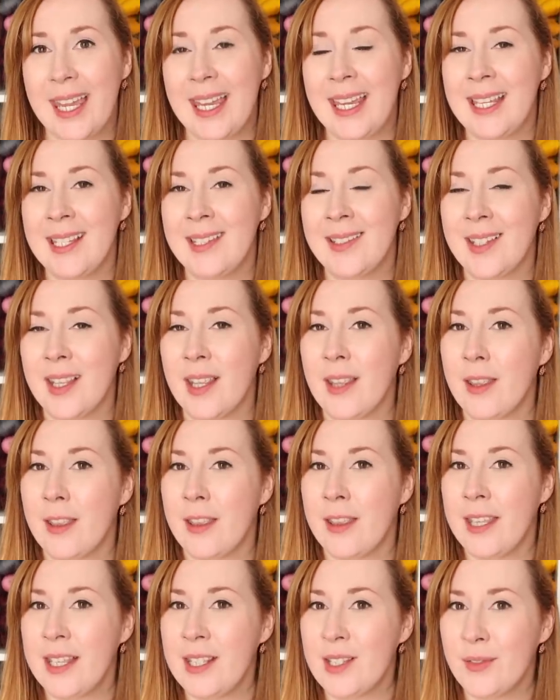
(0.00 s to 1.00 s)
is
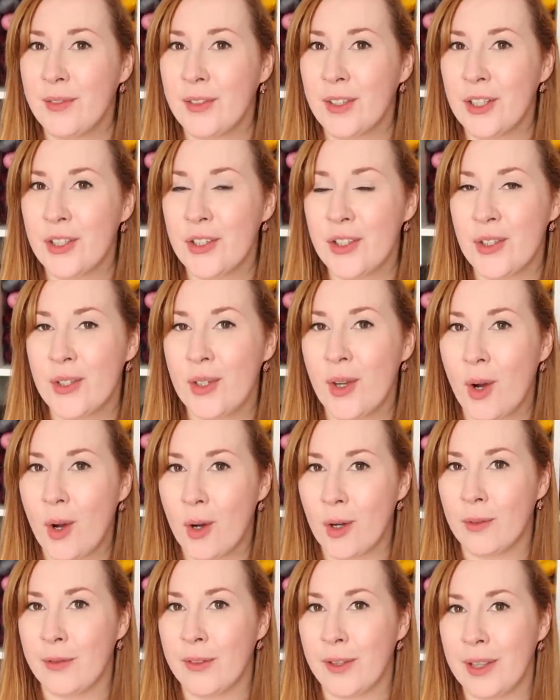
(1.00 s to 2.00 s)
this version
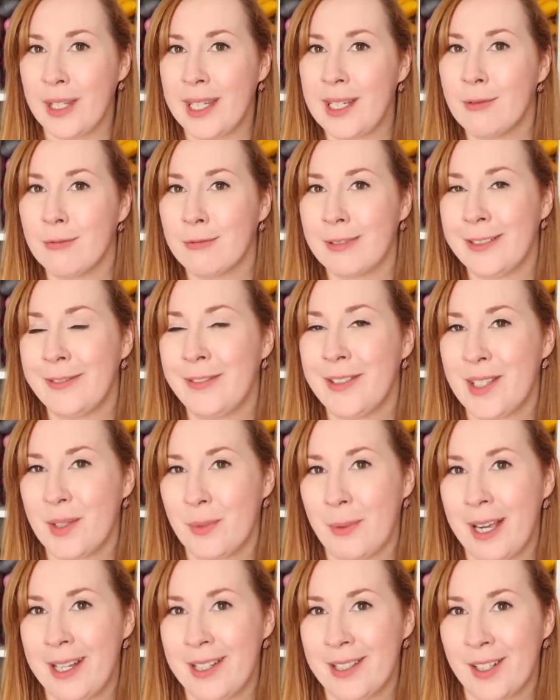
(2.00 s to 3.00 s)
of the Rift
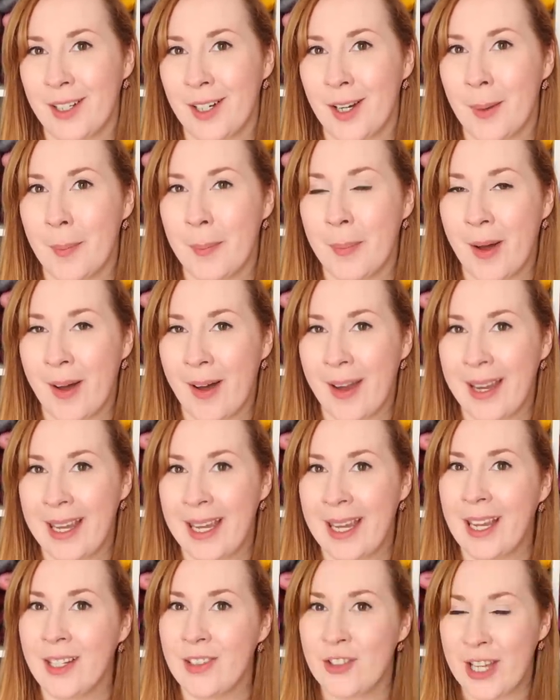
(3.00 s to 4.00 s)
sweater
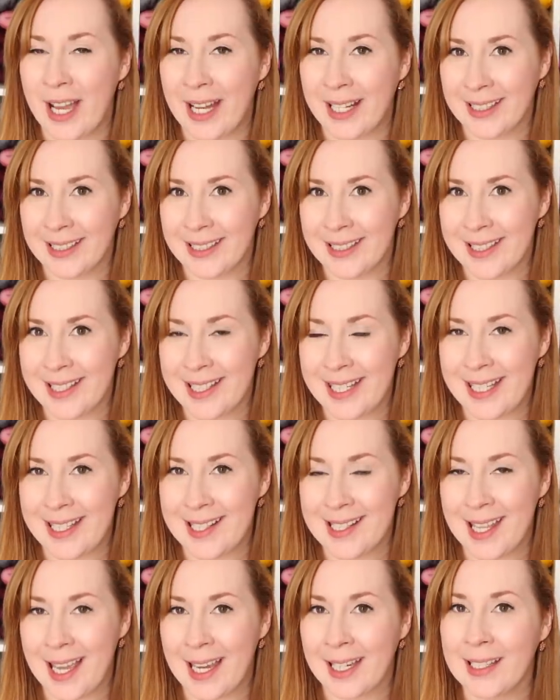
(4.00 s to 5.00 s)
by Jacqueline
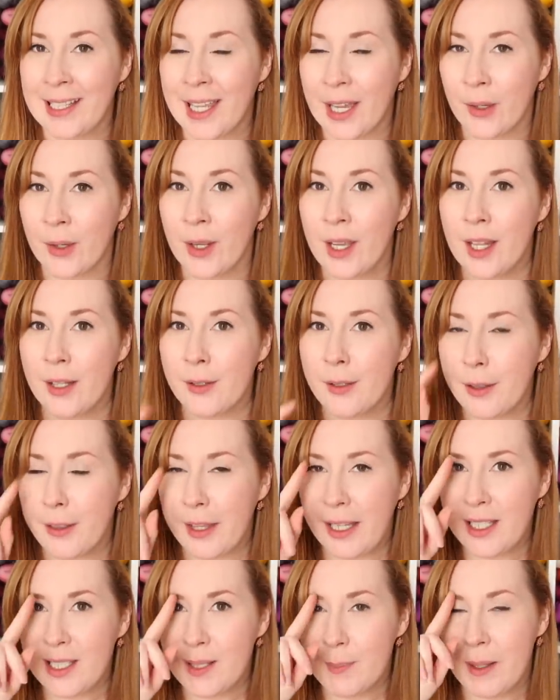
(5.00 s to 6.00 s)
Cieslak. Now, the
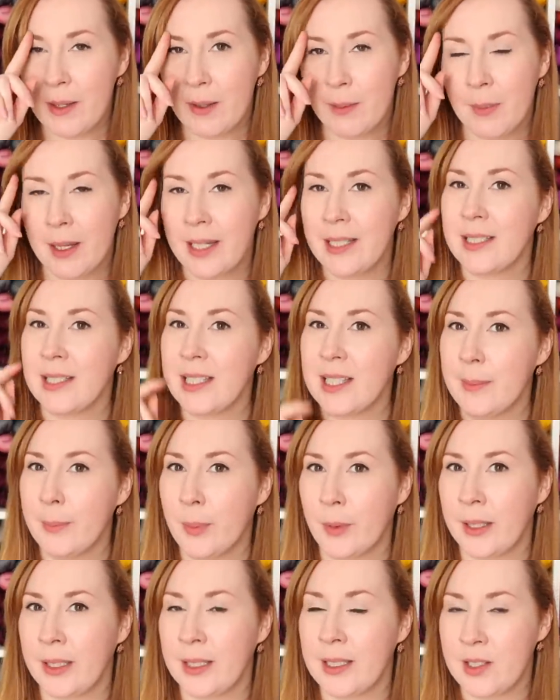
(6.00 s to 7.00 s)
thing to bear in mind at this
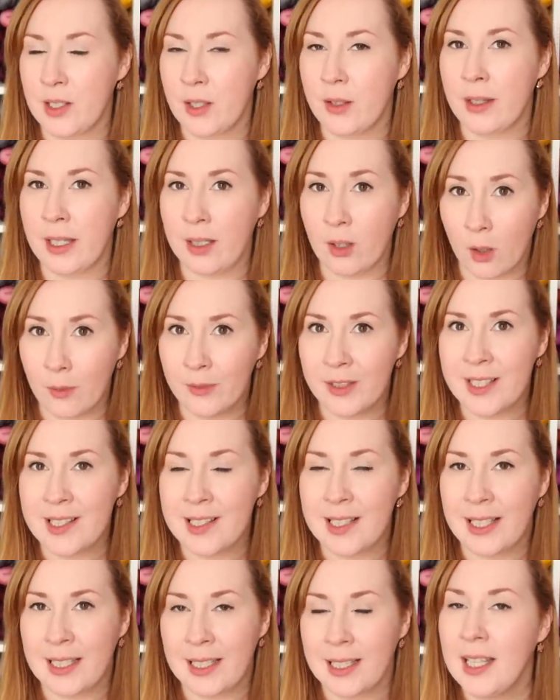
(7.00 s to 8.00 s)
point is you think,
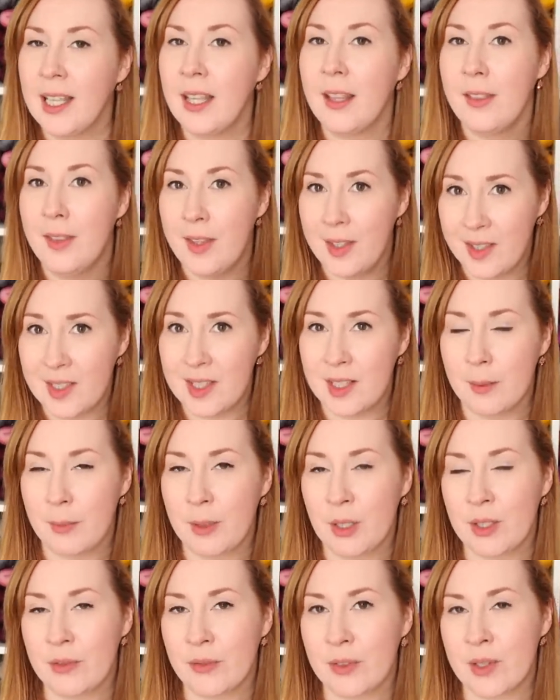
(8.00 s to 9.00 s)
obviously, this is a
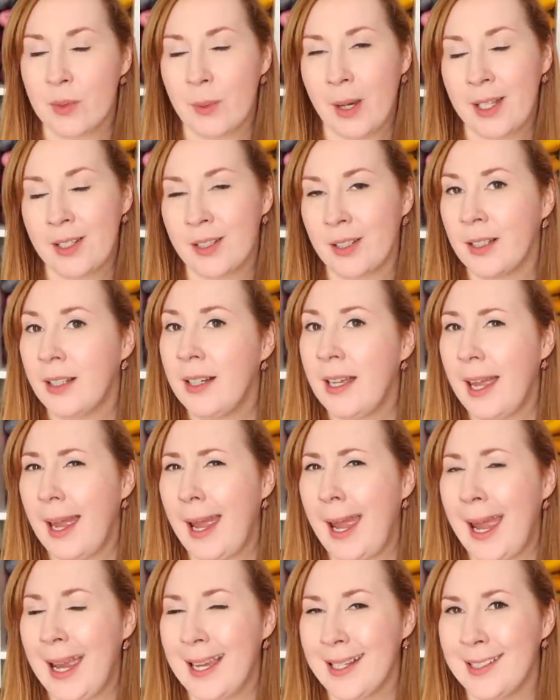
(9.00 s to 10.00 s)
beautiful sweater,
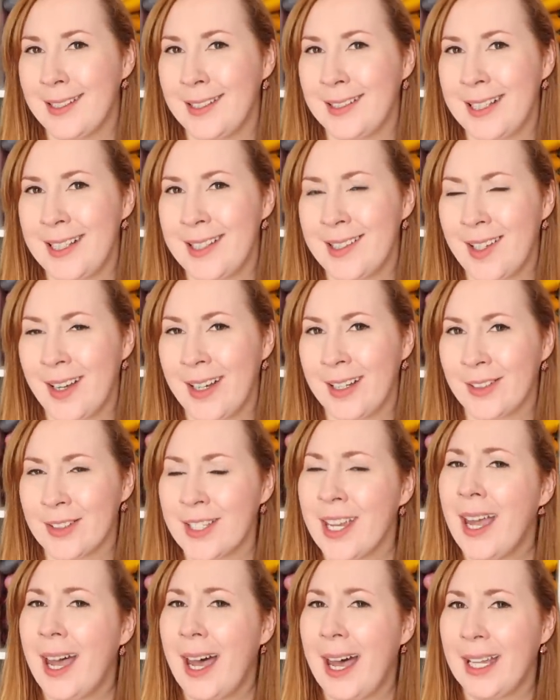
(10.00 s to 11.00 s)
excellently styled
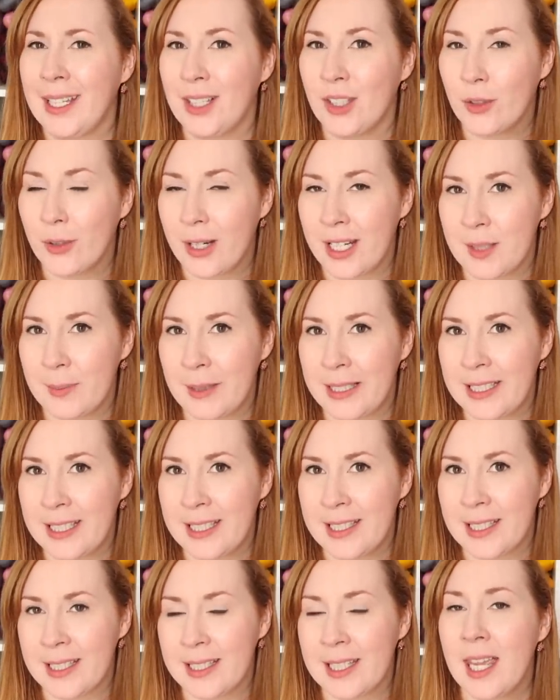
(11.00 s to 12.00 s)
and incredibly
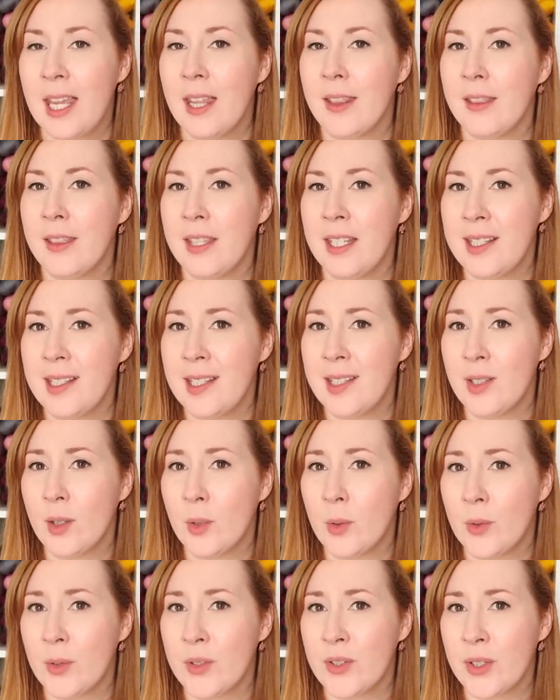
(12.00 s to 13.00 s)
knitted. This is
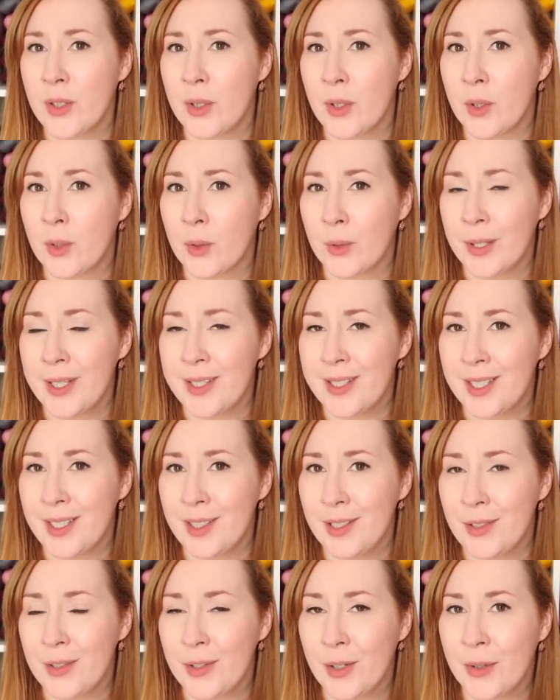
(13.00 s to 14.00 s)
also Kristen
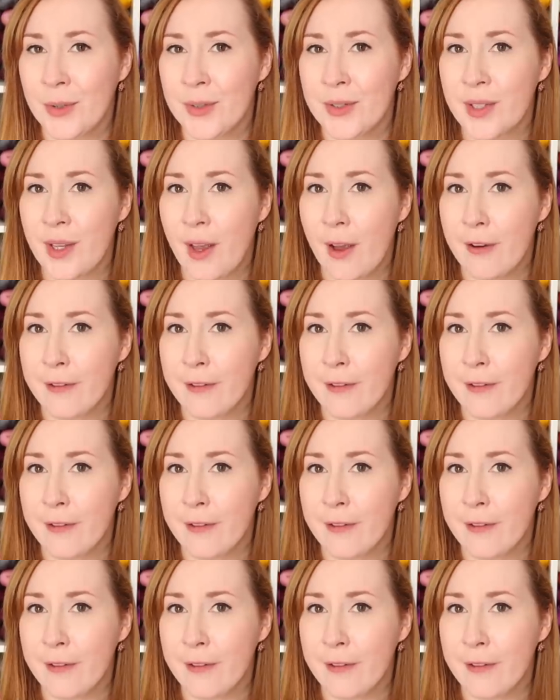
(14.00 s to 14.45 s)
Dussault's